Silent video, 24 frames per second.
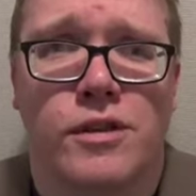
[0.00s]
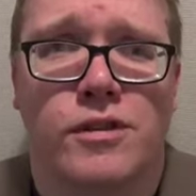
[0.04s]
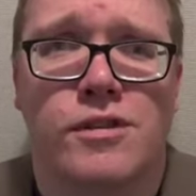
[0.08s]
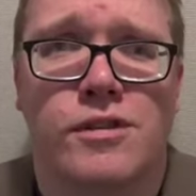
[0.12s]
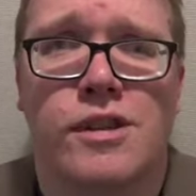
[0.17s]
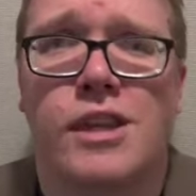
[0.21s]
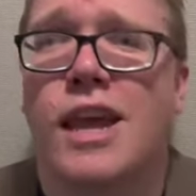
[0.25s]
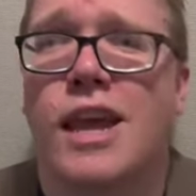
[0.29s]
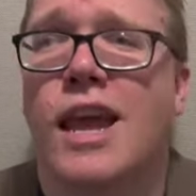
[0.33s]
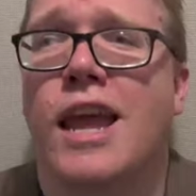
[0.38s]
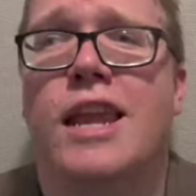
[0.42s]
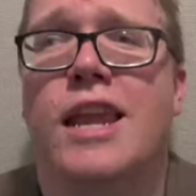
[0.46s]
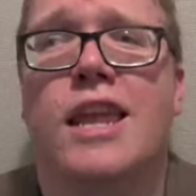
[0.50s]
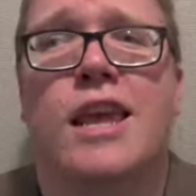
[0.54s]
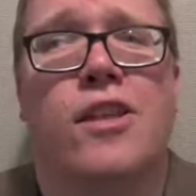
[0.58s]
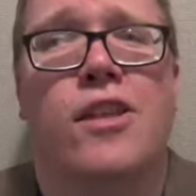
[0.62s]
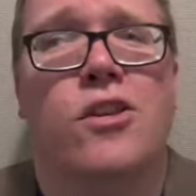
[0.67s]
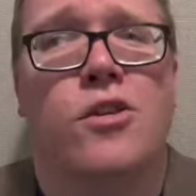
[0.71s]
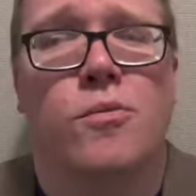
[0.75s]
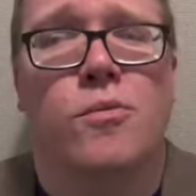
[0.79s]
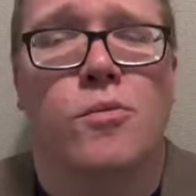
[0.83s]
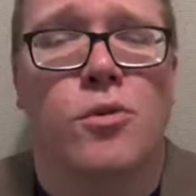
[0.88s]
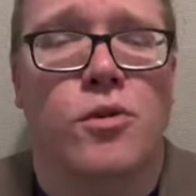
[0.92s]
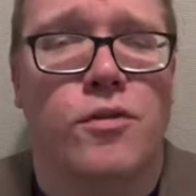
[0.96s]
See any
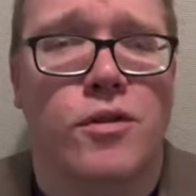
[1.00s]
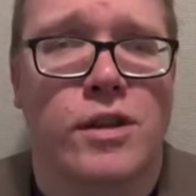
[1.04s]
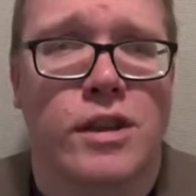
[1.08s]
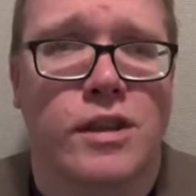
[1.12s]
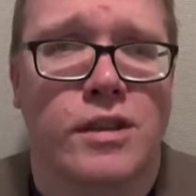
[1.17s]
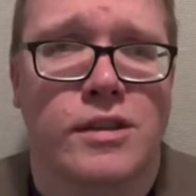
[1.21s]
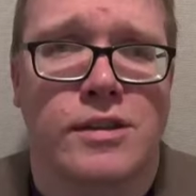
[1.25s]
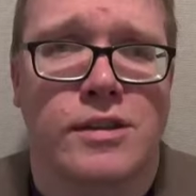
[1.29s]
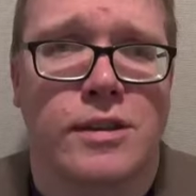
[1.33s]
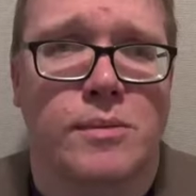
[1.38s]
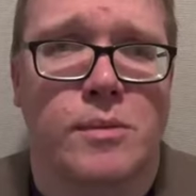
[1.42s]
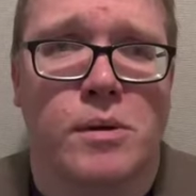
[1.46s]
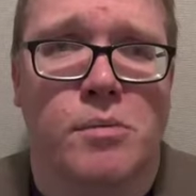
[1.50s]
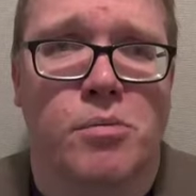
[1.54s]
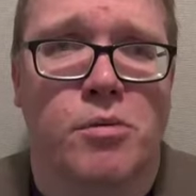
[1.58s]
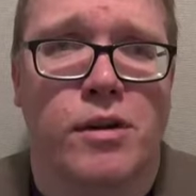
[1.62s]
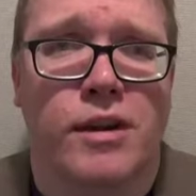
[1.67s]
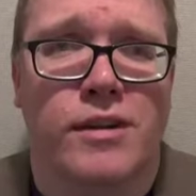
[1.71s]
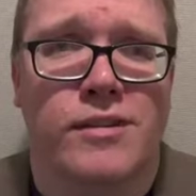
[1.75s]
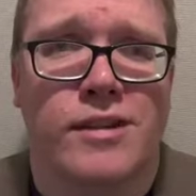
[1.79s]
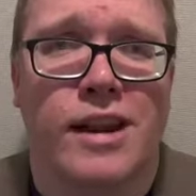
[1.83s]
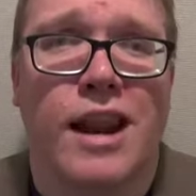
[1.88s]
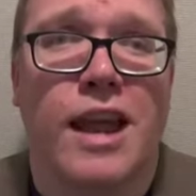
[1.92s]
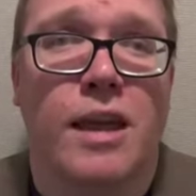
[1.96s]
other movie in the
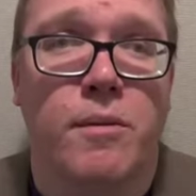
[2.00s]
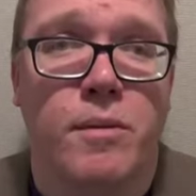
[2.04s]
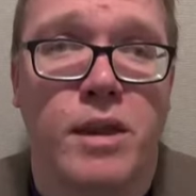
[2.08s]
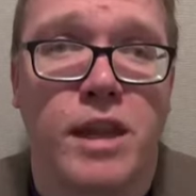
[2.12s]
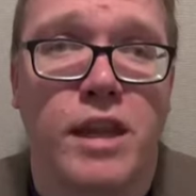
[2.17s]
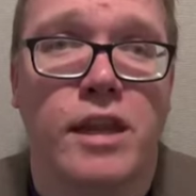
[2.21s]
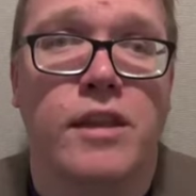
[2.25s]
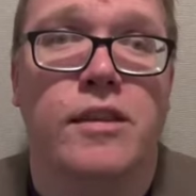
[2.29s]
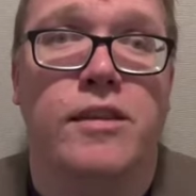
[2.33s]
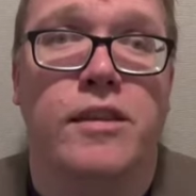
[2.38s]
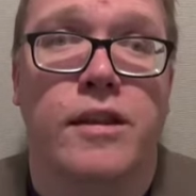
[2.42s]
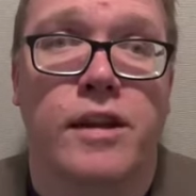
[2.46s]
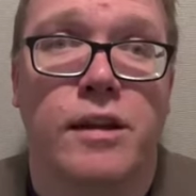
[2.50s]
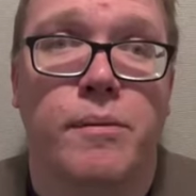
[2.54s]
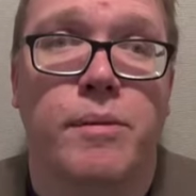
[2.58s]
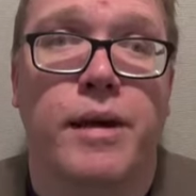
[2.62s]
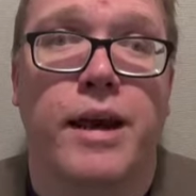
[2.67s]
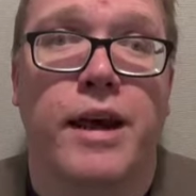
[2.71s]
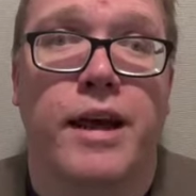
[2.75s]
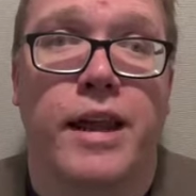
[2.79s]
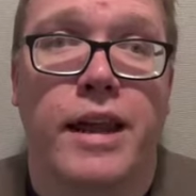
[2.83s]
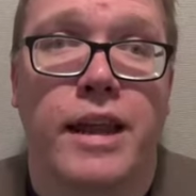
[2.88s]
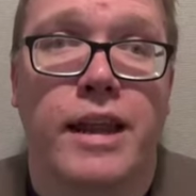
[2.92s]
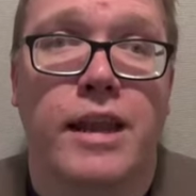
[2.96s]
Cinemaplex, and I mean did
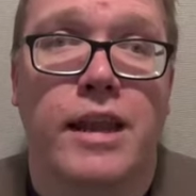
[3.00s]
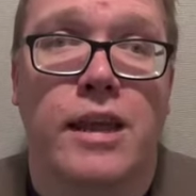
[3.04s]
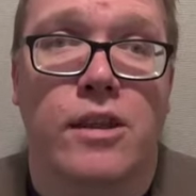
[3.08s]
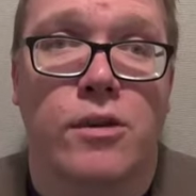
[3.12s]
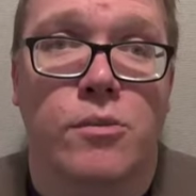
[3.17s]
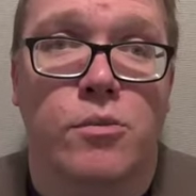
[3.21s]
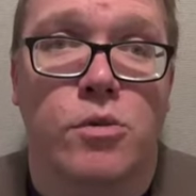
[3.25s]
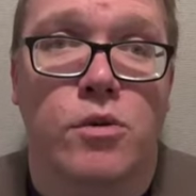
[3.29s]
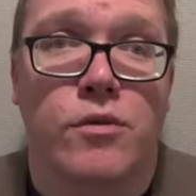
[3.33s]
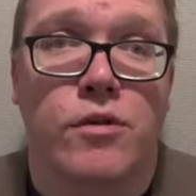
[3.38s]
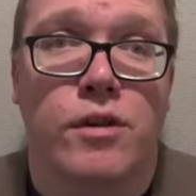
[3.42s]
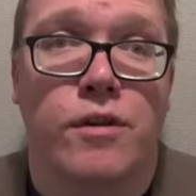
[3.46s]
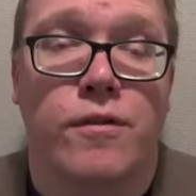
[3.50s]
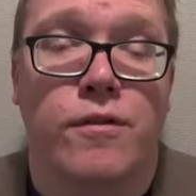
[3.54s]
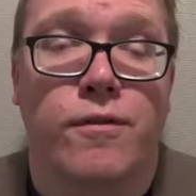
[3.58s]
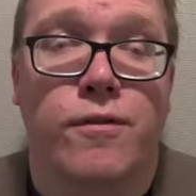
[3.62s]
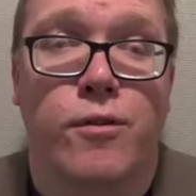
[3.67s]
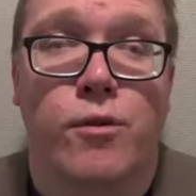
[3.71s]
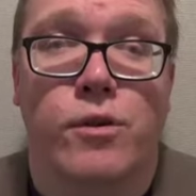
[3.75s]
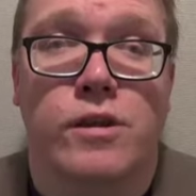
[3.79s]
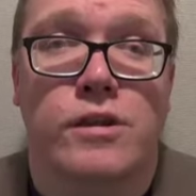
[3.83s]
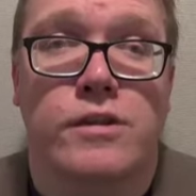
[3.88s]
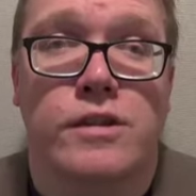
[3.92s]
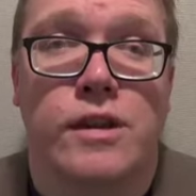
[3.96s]
about any other movie.
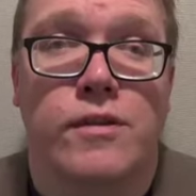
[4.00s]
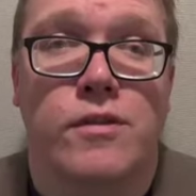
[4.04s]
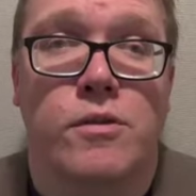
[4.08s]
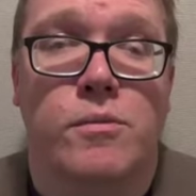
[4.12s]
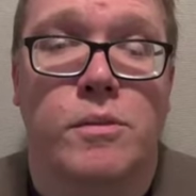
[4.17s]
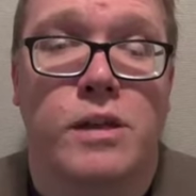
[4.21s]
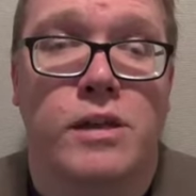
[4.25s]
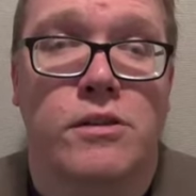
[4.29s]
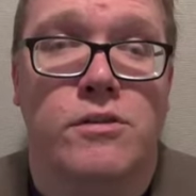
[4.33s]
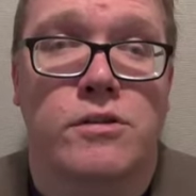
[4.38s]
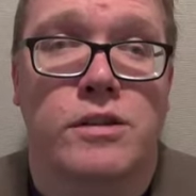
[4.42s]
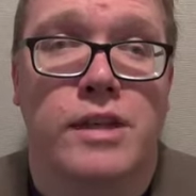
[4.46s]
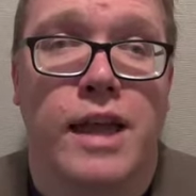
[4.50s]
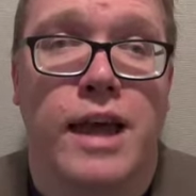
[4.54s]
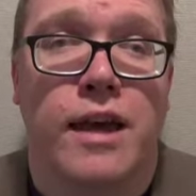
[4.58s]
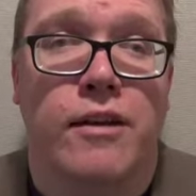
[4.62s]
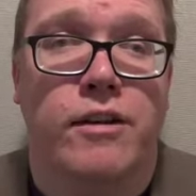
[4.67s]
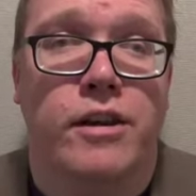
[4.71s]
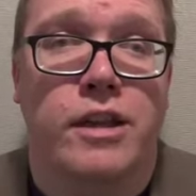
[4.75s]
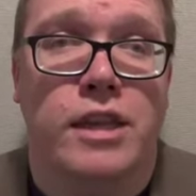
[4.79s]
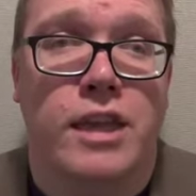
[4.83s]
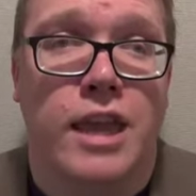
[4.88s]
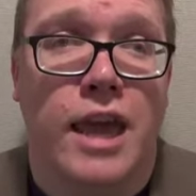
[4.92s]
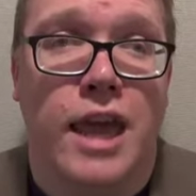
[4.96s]
47 Meters
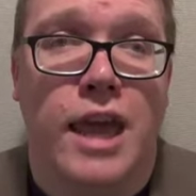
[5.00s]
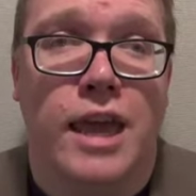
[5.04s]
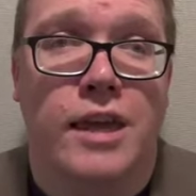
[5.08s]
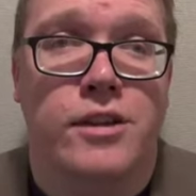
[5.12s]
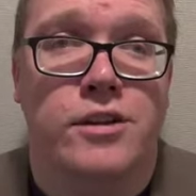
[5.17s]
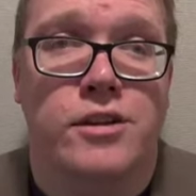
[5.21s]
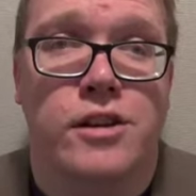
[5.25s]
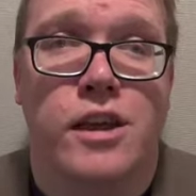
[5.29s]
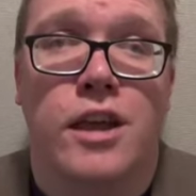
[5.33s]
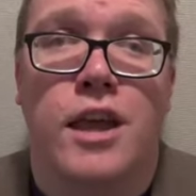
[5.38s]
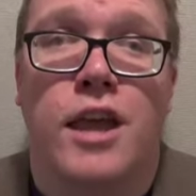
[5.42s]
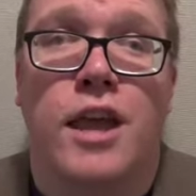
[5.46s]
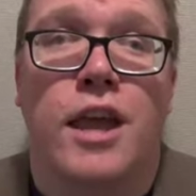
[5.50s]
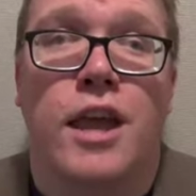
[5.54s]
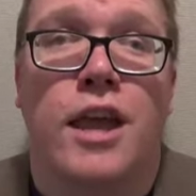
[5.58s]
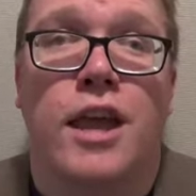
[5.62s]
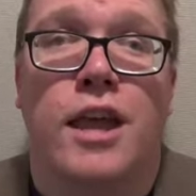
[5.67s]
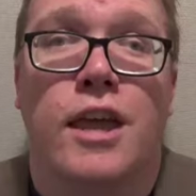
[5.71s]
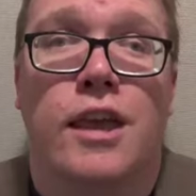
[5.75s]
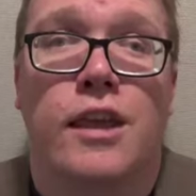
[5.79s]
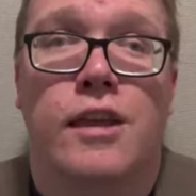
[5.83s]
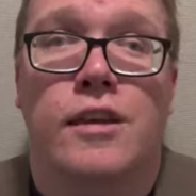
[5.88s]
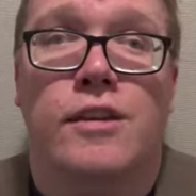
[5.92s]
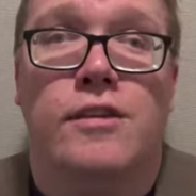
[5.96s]
Down Uncaged
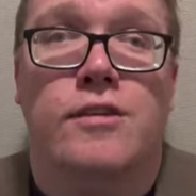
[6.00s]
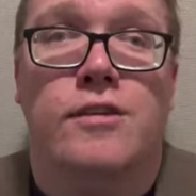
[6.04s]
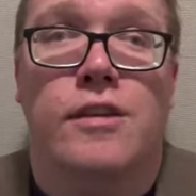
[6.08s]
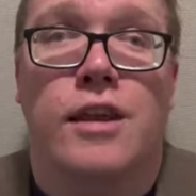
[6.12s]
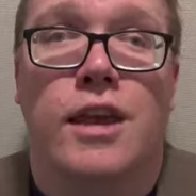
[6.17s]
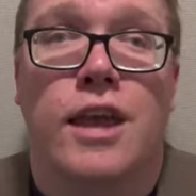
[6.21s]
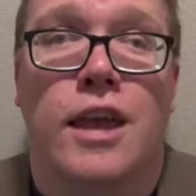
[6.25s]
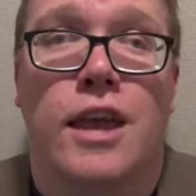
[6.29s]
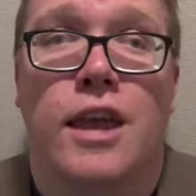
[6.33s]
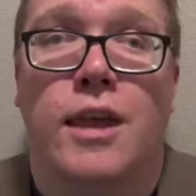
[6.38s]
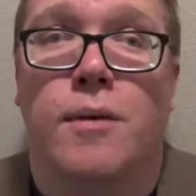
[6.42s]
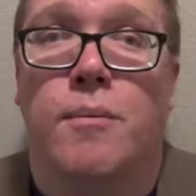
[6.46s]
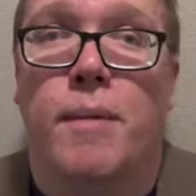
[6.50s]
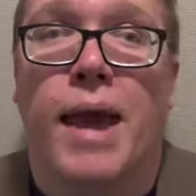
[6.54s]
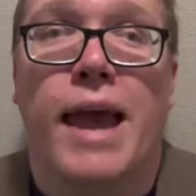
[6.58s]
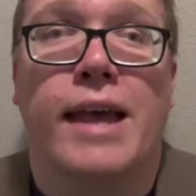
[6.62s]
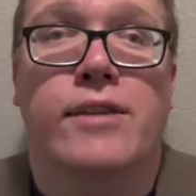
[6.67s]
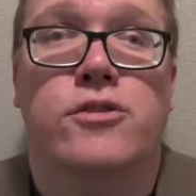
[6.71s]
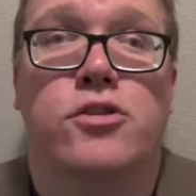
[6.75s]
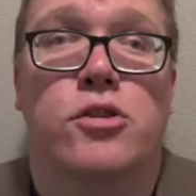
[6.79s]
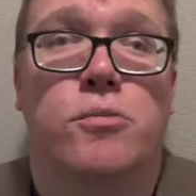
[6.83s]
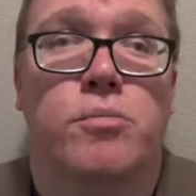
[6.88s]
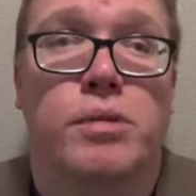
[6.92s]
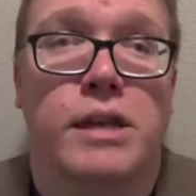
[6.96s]
is a
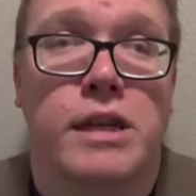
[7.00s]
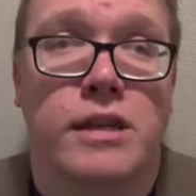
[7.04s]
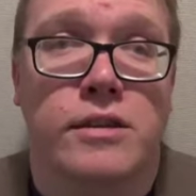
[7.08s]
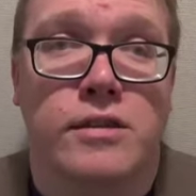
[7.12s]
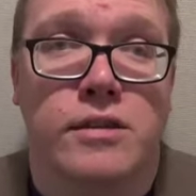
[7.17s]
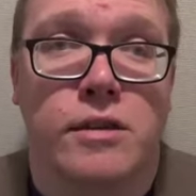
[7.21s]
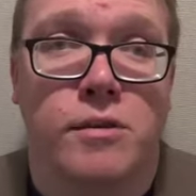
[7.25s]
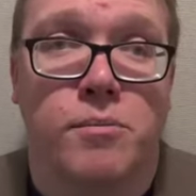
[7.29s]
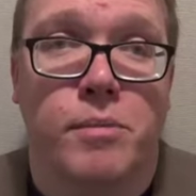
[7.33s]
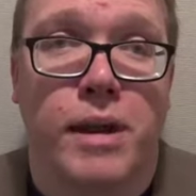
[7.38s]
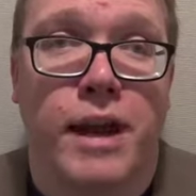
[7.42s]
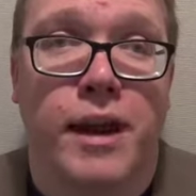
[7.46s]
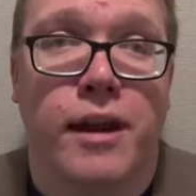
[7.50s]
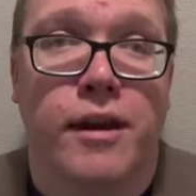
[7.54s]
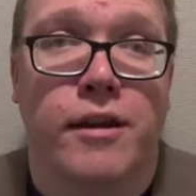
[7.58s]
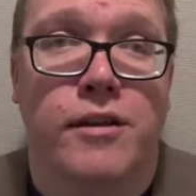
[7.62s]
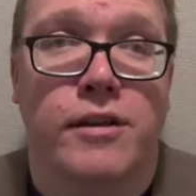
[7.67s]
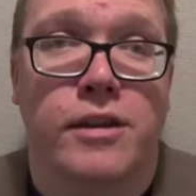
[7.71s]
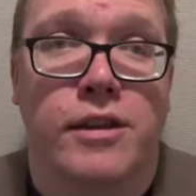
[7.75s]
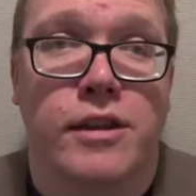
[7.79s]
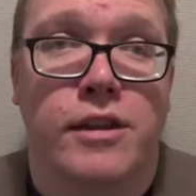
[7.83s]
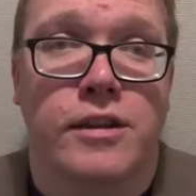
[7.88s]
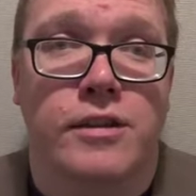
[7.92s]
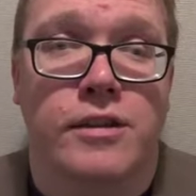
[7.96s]
masterpiece
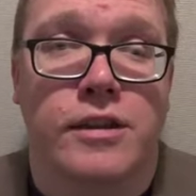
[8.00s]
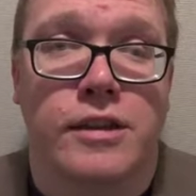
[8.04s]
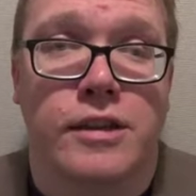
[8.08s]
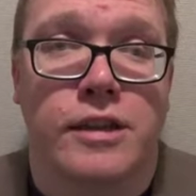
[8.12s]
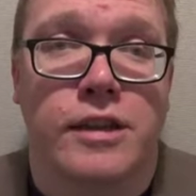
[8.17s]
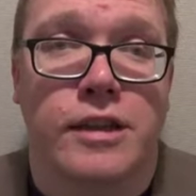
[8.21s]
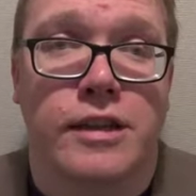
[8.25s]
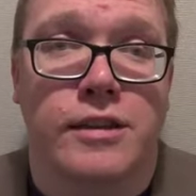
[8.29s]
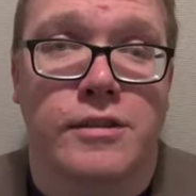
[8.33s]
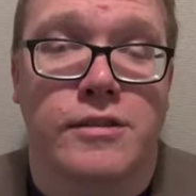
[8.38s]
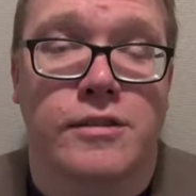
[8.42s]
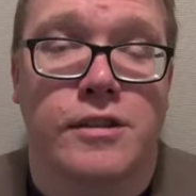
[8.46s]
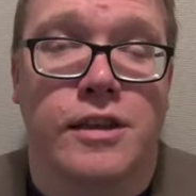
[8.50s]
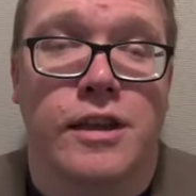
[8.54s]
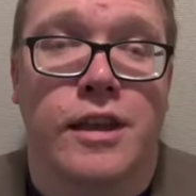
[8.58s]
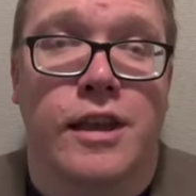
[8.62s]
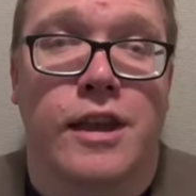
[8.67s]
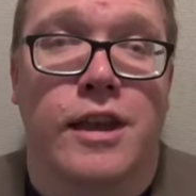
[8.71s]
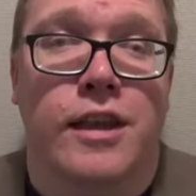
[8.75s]
compared to this.